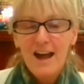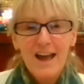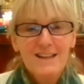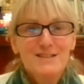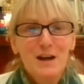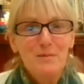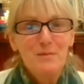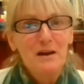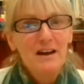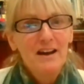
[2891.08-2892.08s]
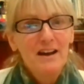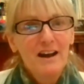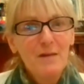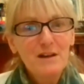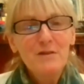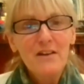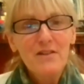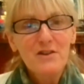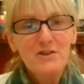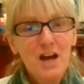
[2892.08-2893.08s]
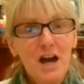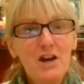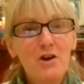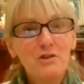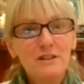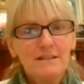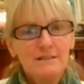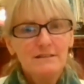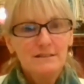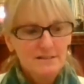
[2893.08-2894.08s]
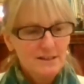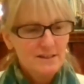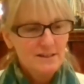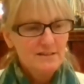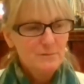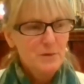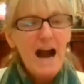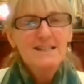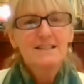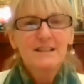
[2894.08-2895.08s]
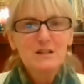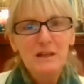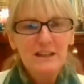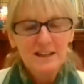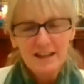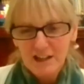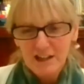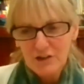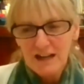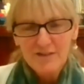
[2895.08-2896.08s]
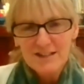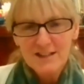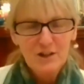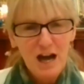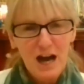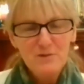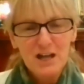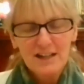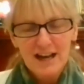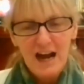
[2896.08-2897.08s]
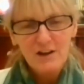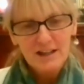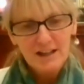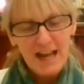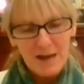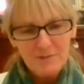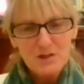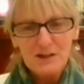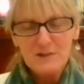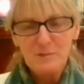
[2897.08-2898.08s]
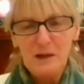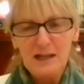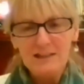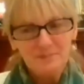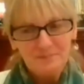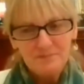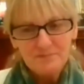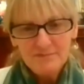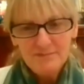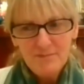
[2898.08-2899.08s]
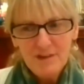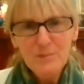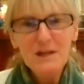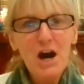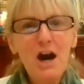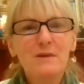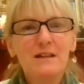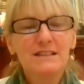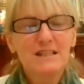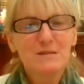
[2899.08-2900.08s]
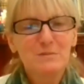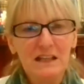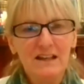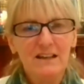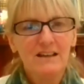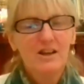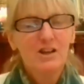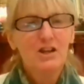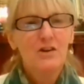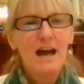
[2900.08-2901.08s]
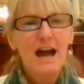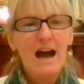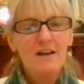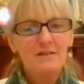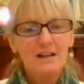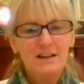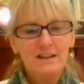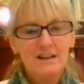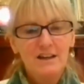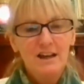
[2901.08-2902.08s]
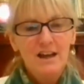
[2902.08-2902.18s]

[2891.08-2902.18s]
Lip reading: ends up coming from others, not only practically speaking, you know, in every single object and how it came to us, but karmically speaking, you know, to have a